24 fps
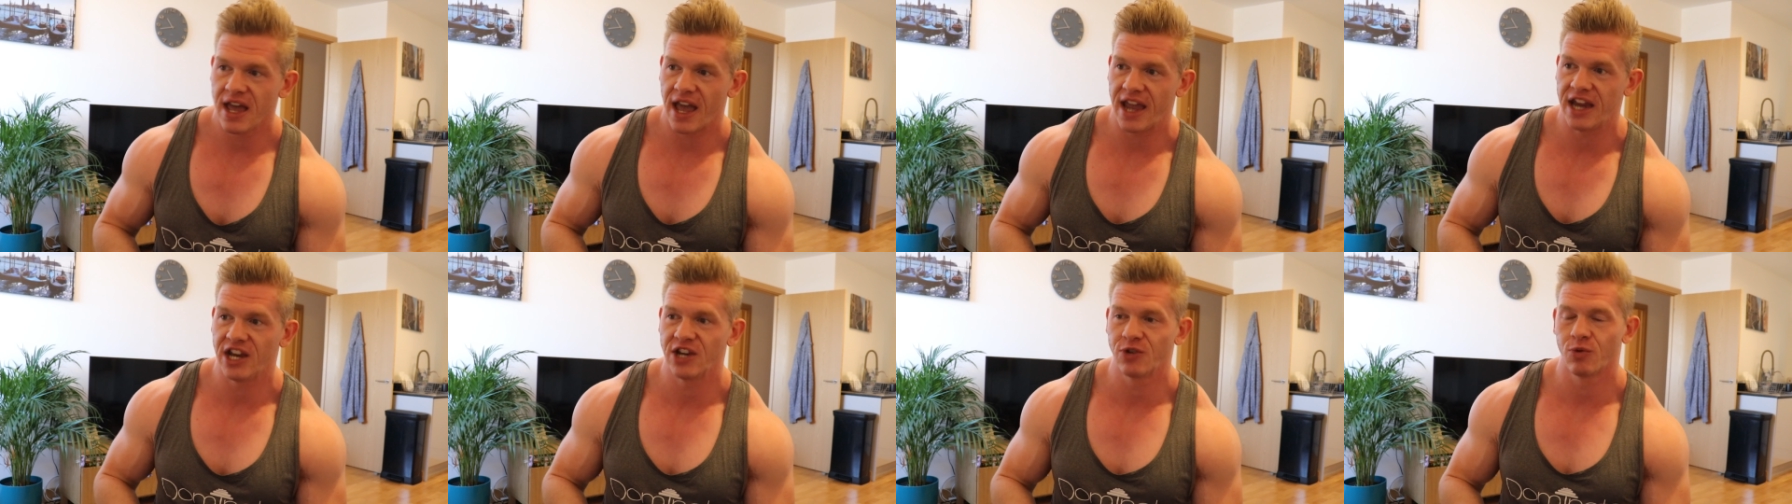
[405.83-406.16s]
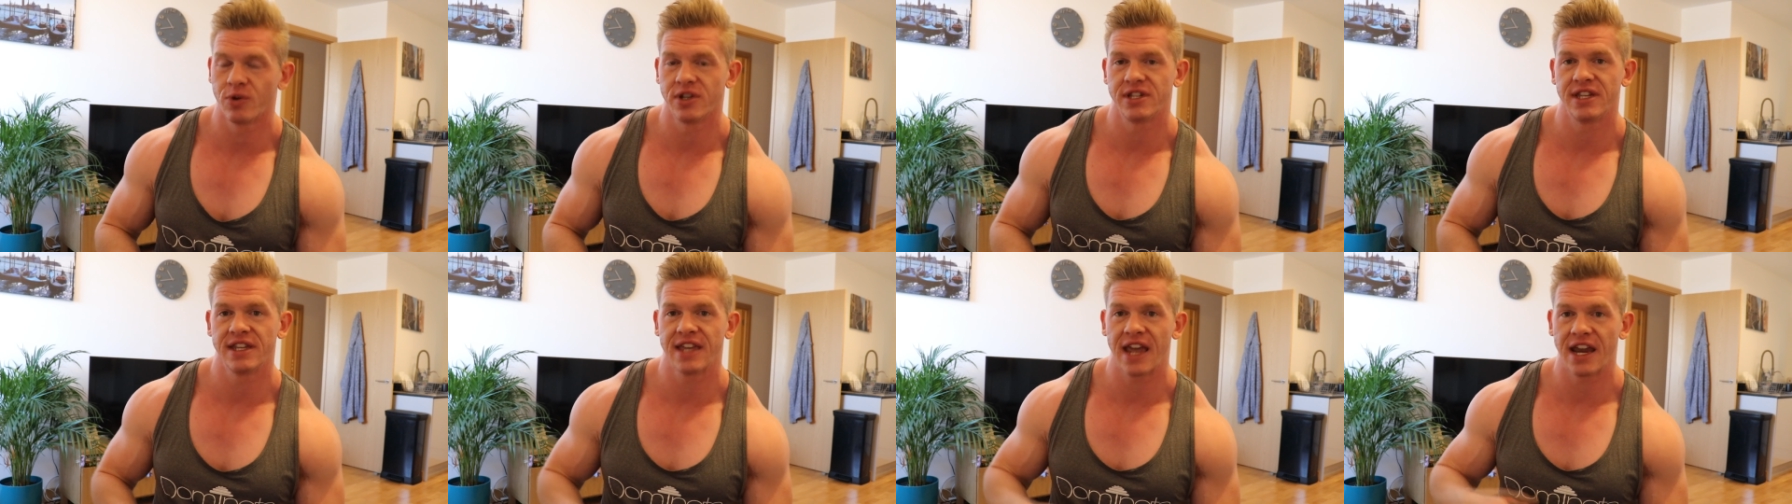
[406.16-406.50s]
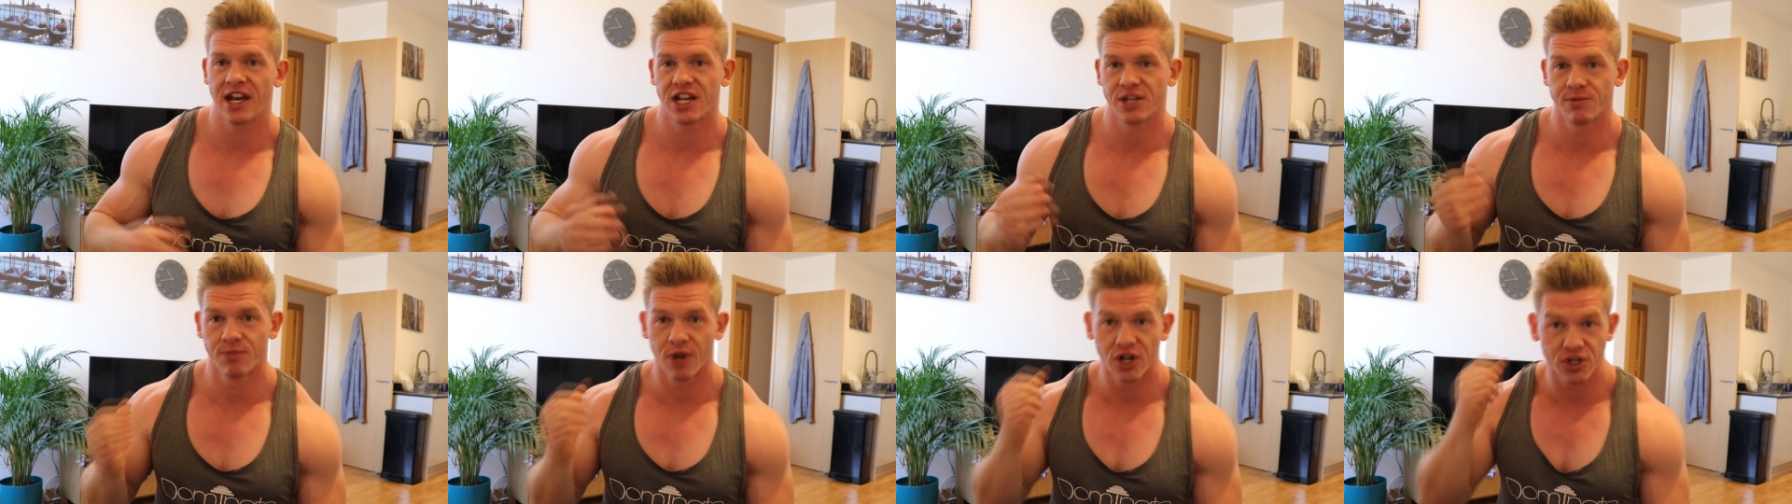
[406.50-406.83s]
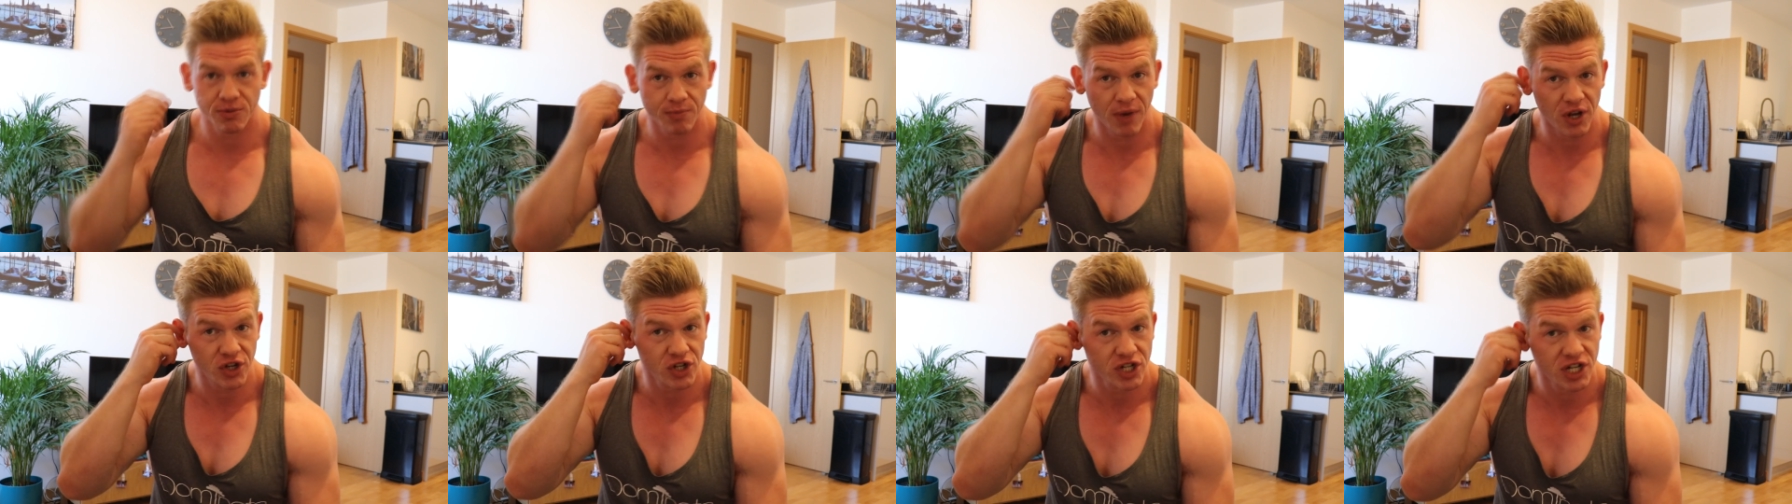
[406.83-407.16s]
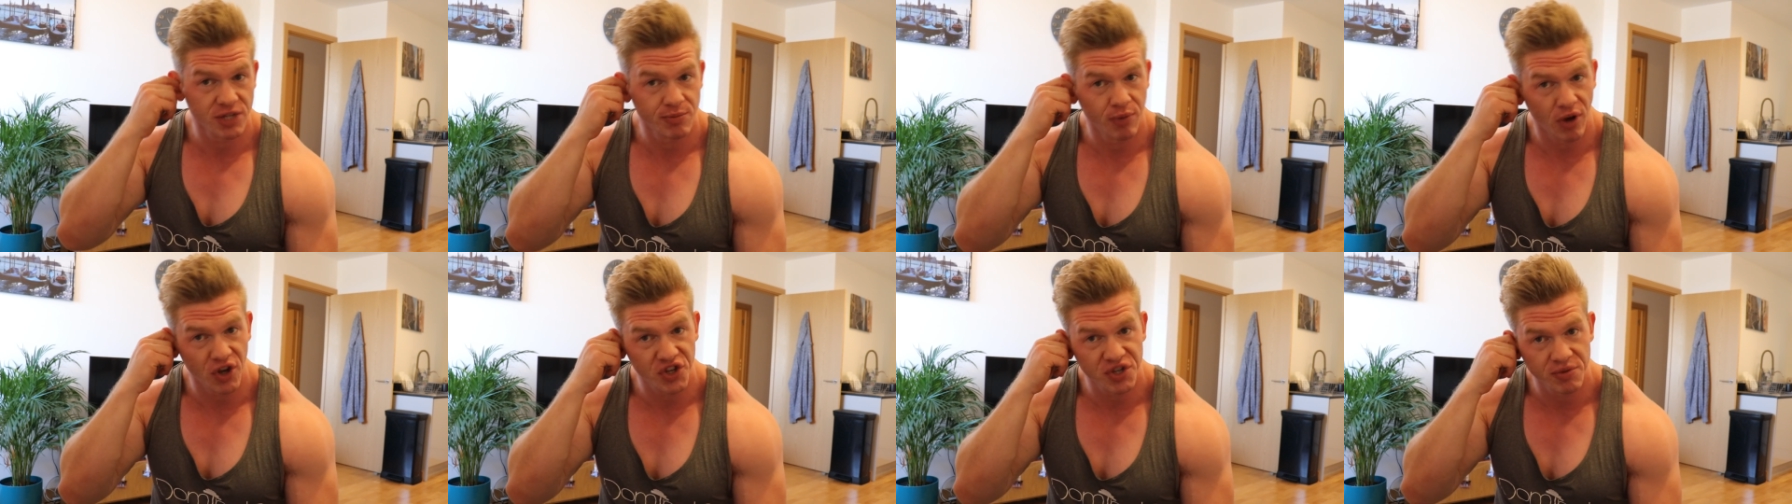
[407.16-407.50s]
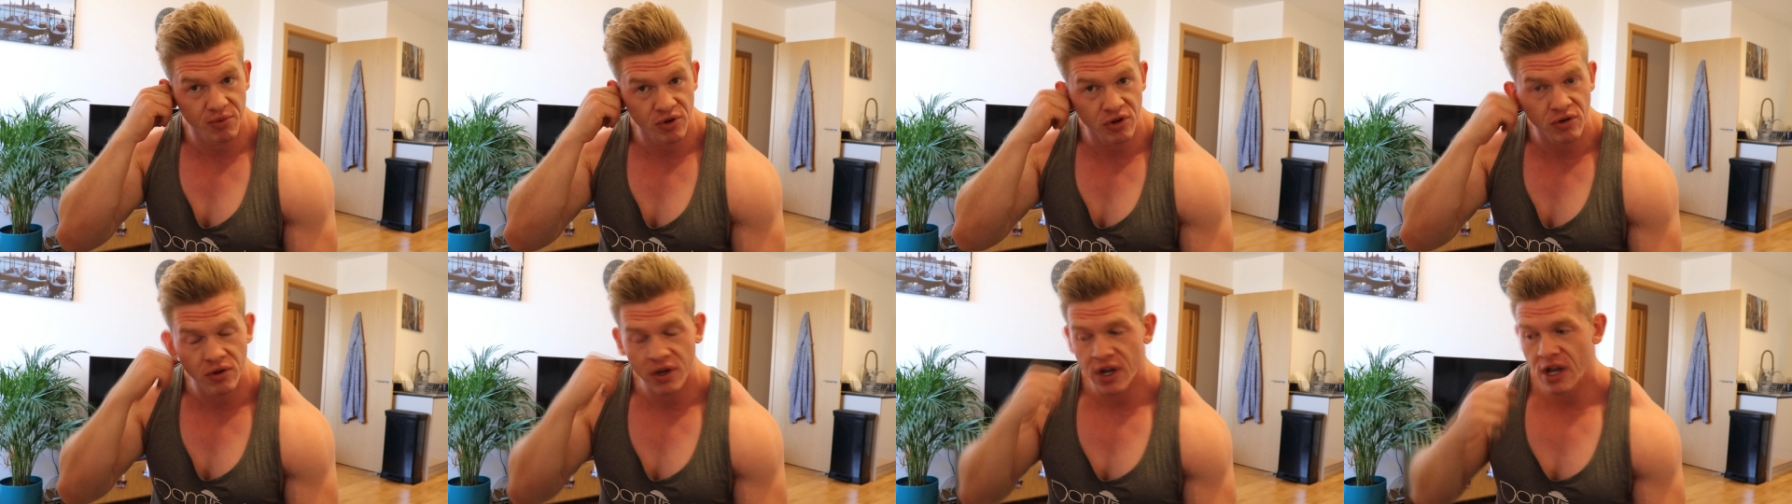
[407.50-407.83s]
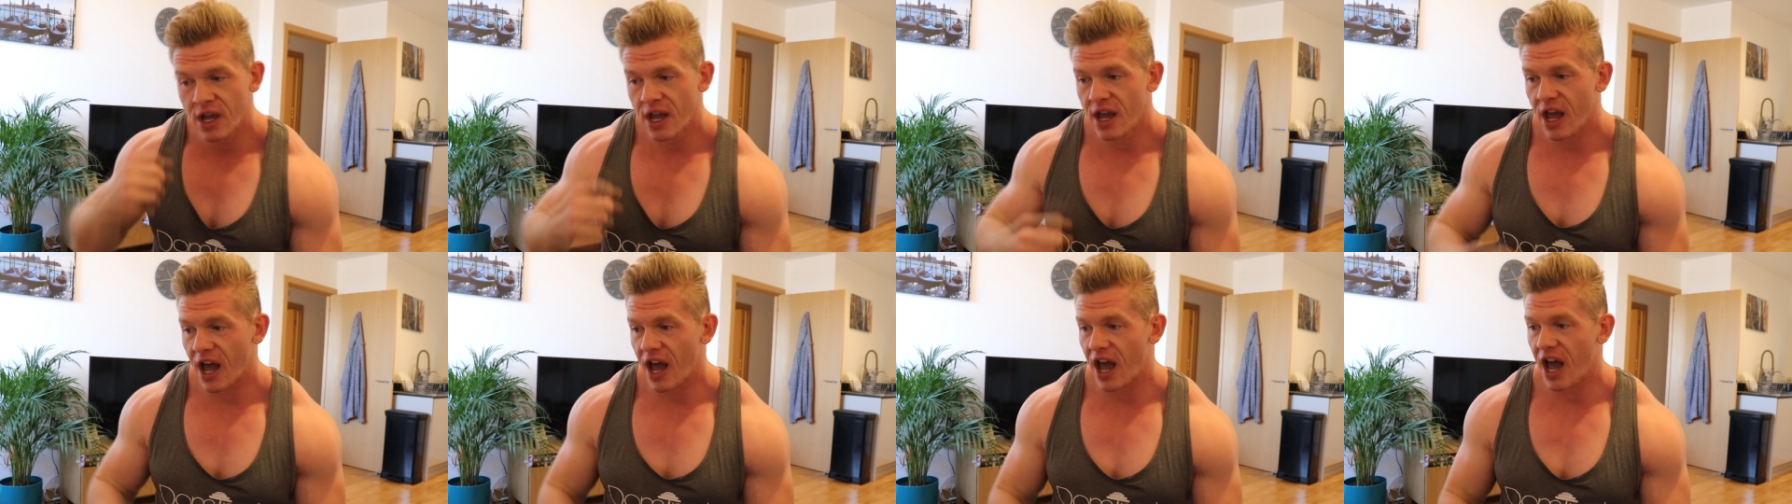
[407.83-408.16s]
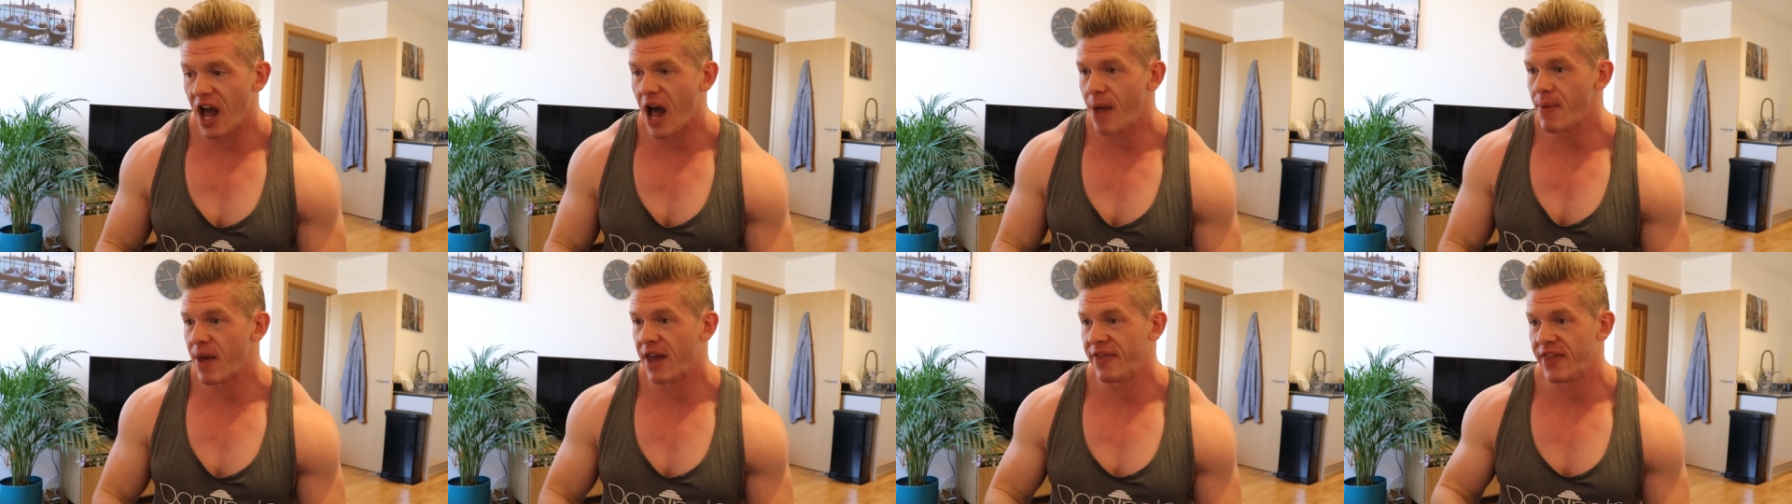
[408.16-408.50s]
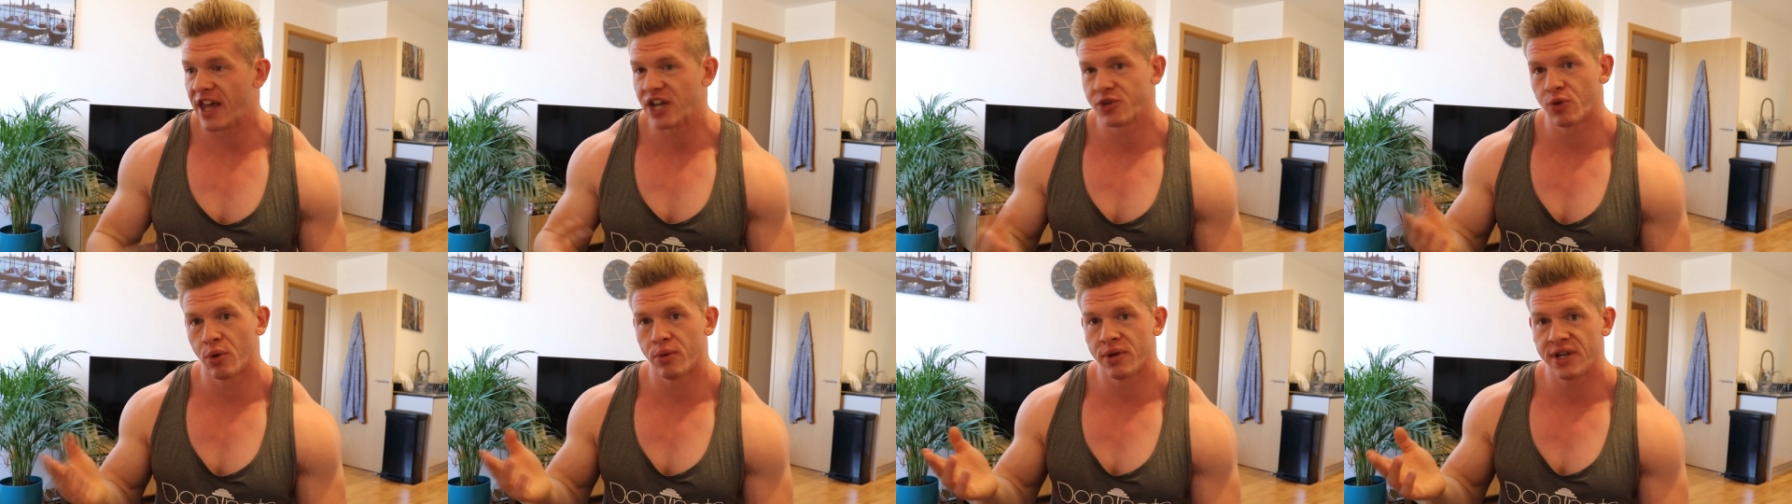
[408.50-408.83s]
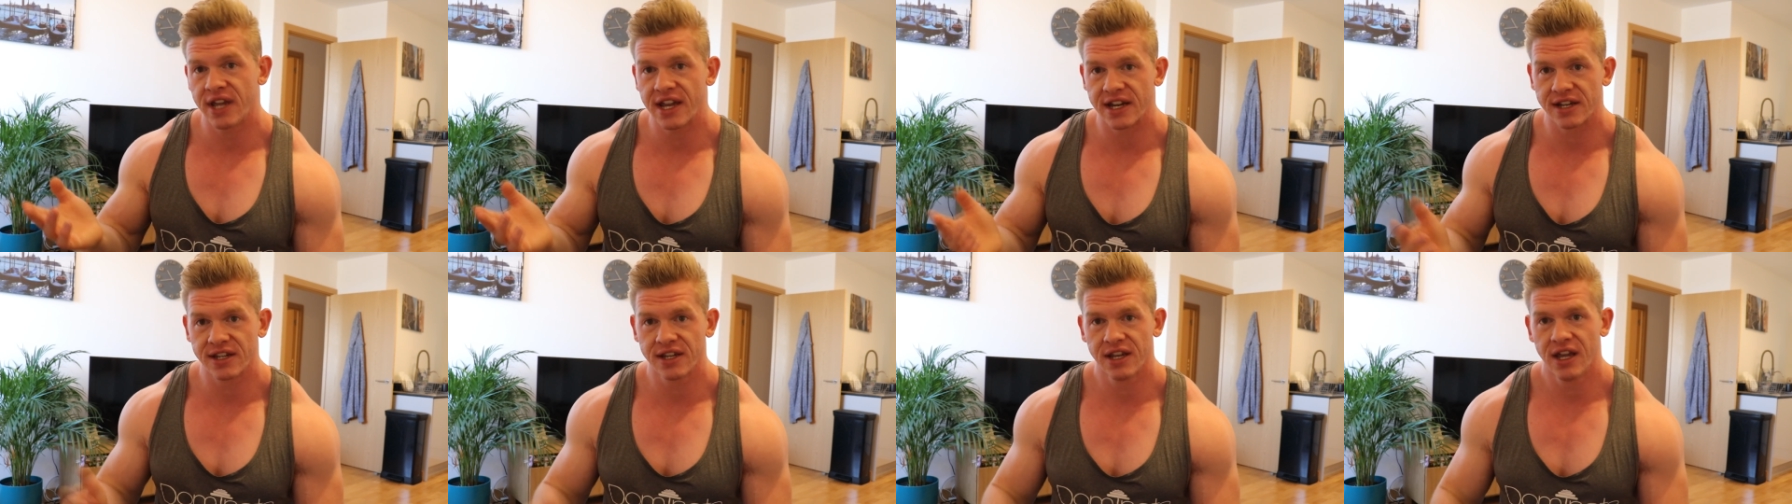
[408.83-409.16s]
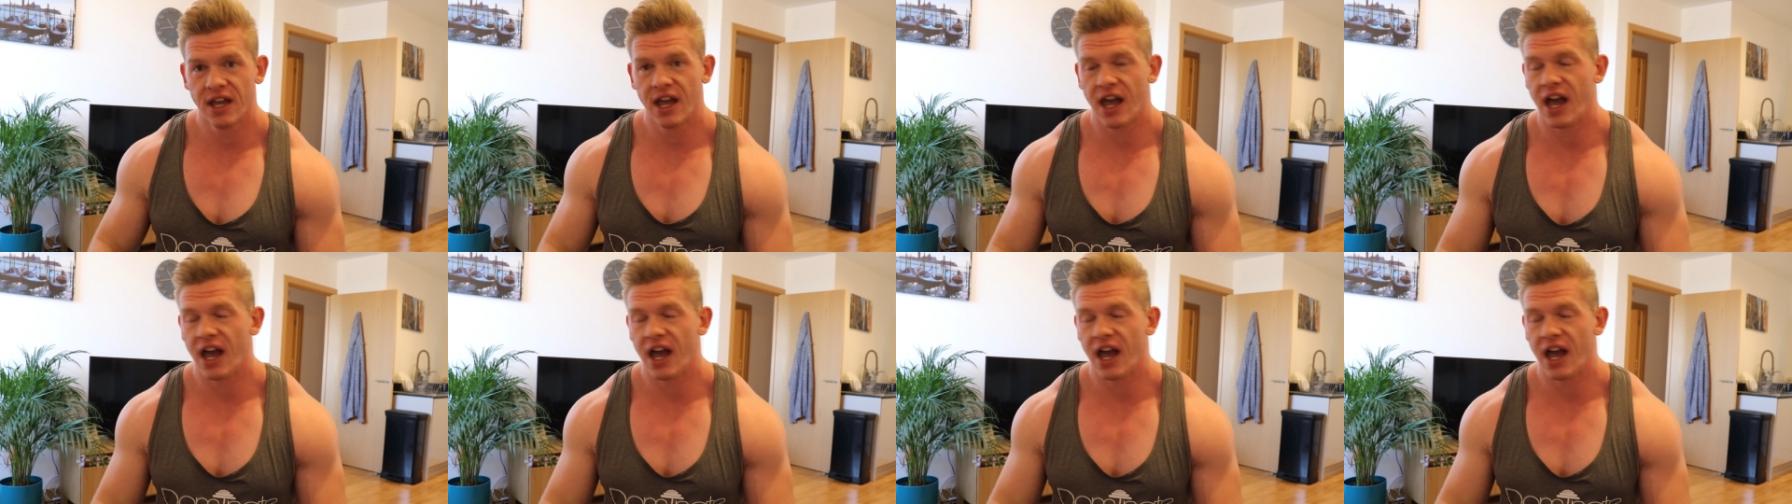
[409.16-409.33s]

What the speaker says: He just wanted to gain as much muscle as possible, and that's what we did.